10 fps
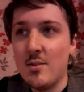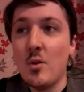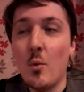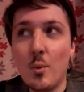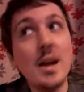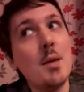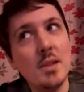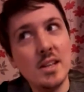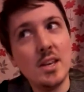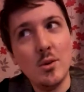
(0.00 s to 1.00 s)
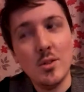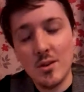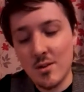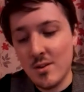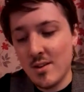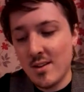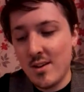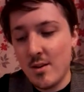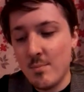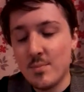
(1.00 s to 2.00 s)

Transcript: Not when I'm in the queue though.